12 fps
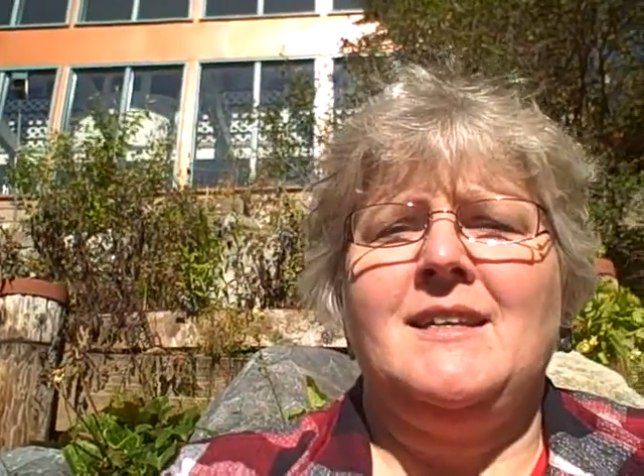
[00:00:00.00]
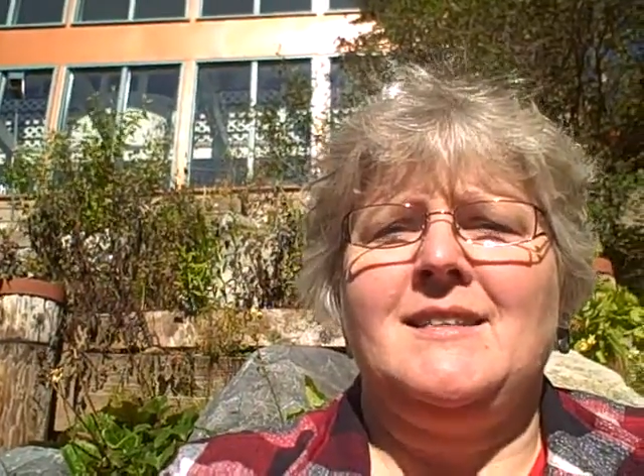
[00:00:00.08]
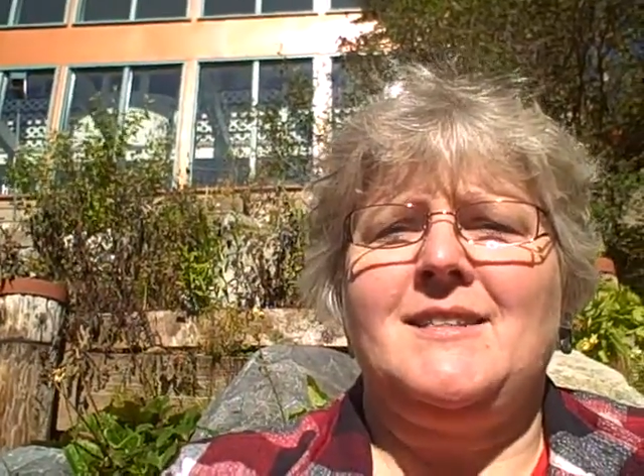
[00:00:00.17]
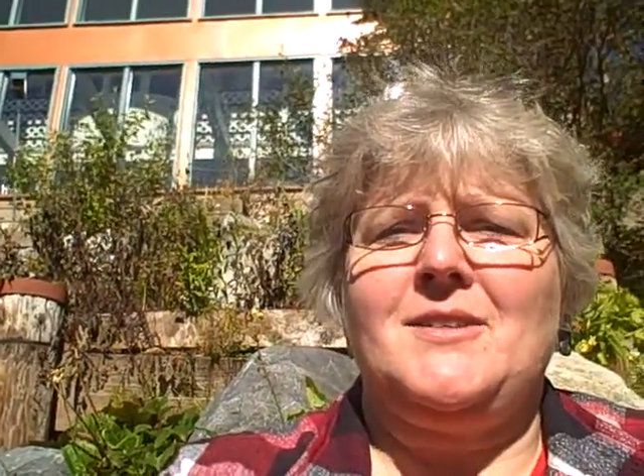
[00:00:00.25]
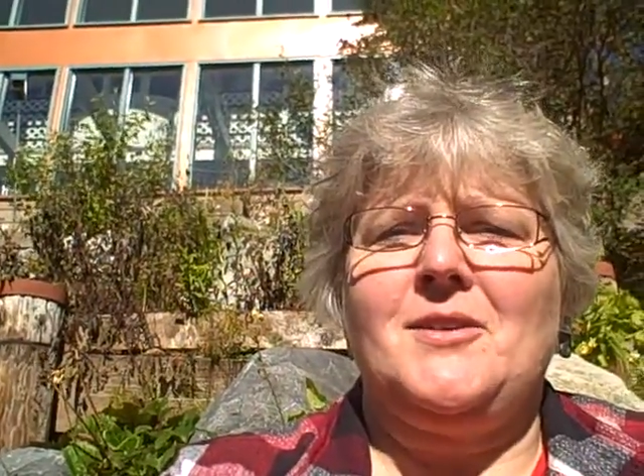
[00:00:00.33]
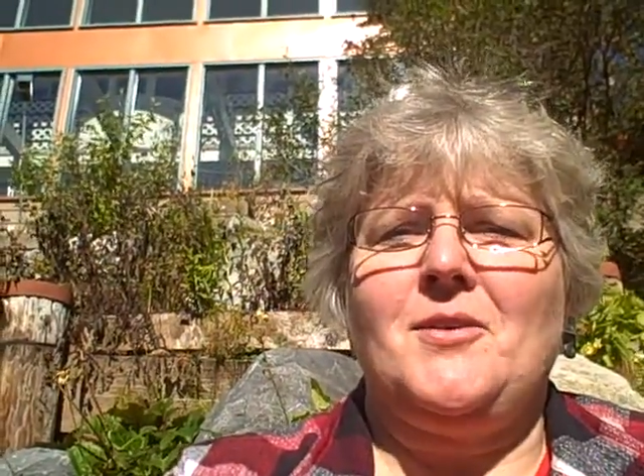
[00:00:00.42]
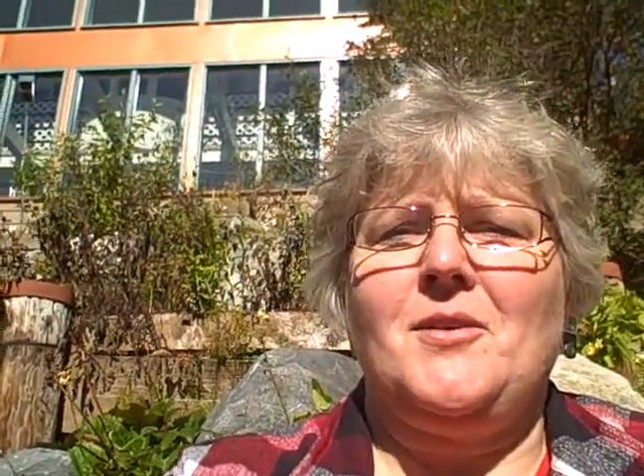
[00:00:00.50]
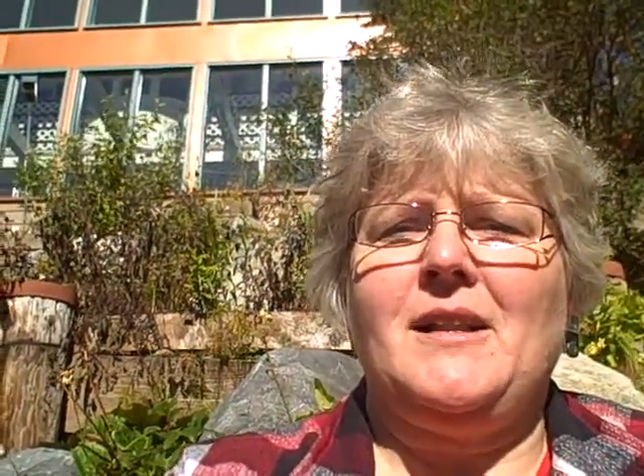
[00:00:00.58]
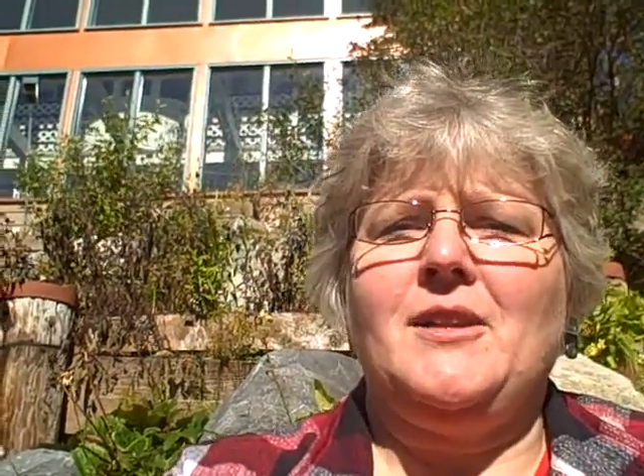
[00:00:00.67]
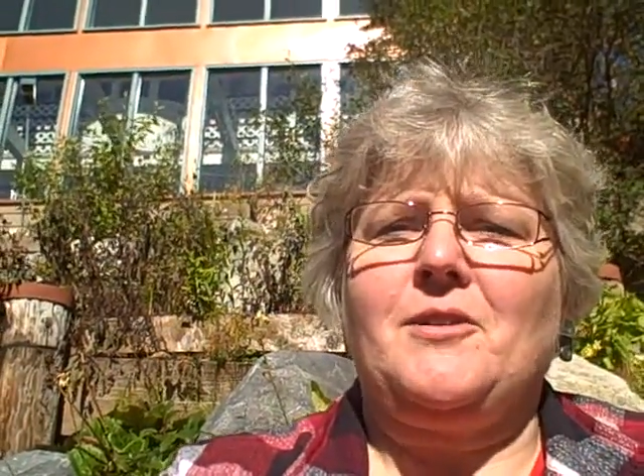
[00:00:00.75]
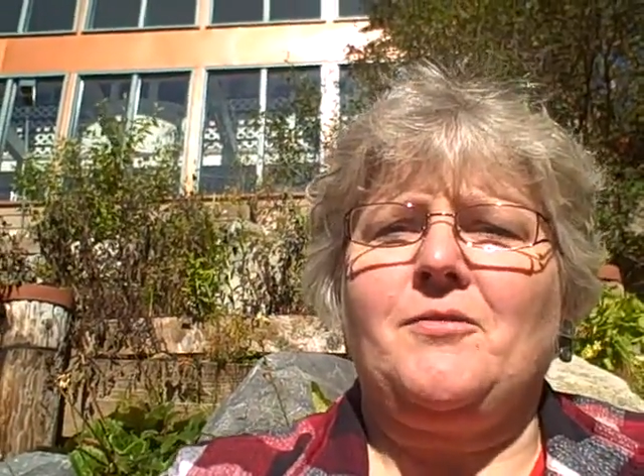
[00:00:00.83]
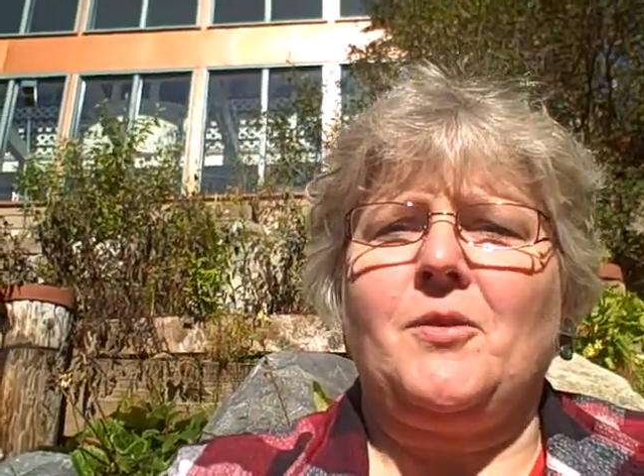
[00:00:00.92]
So I
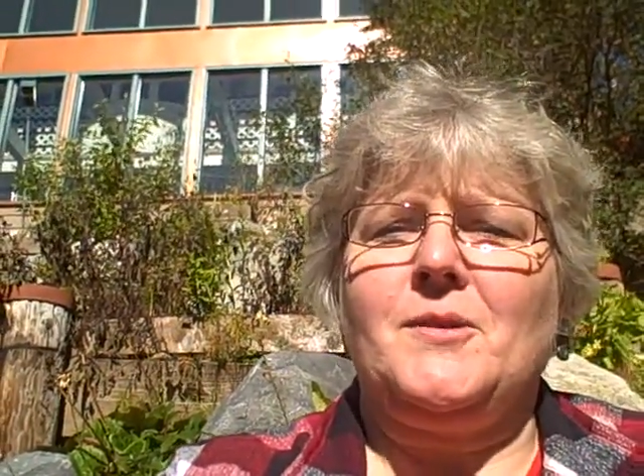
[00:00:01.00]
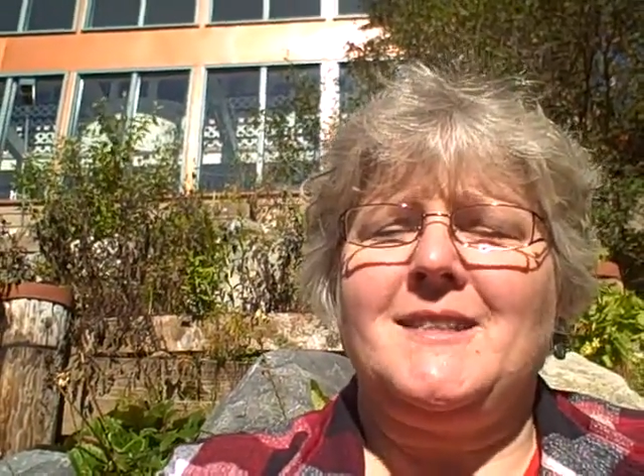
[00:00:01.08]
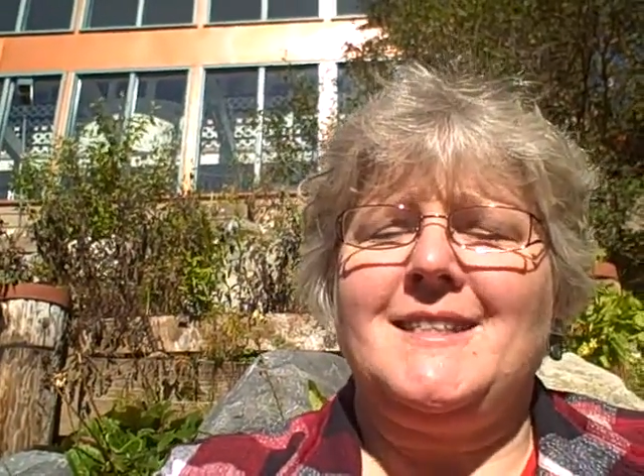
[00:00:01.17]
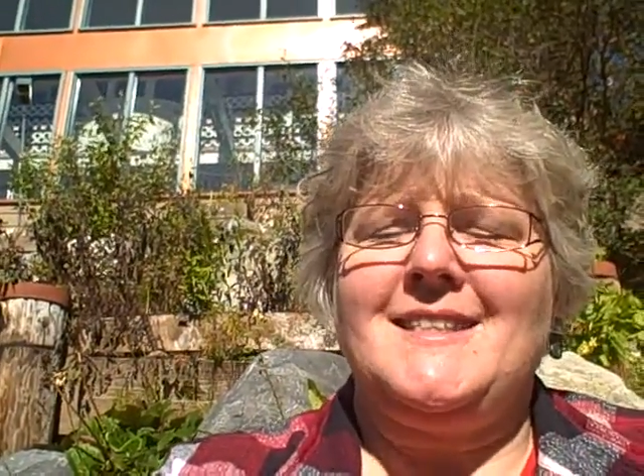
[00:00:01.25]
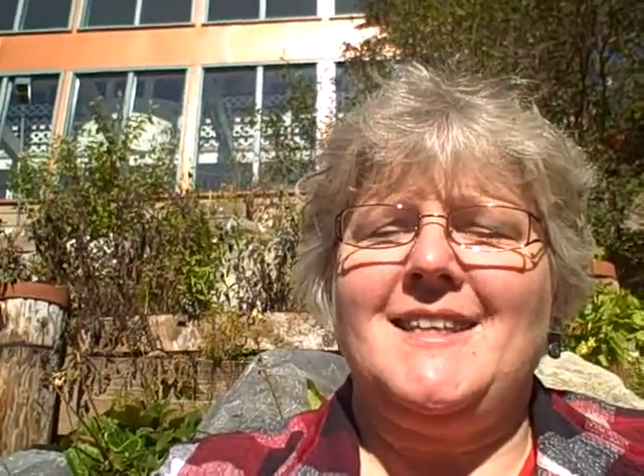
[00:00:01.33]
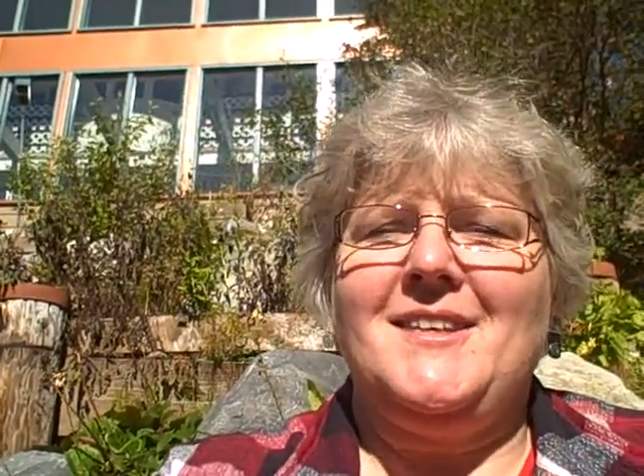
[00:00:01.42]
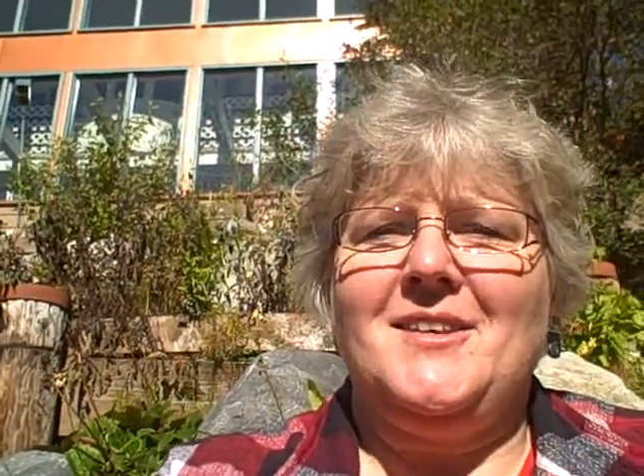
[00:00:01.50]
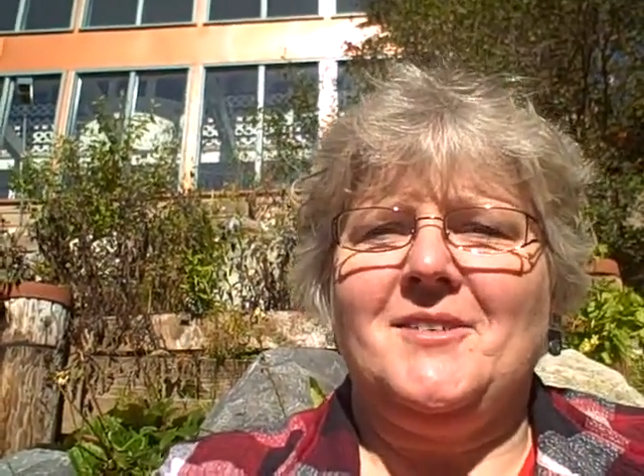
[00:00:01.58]
look forward to seeing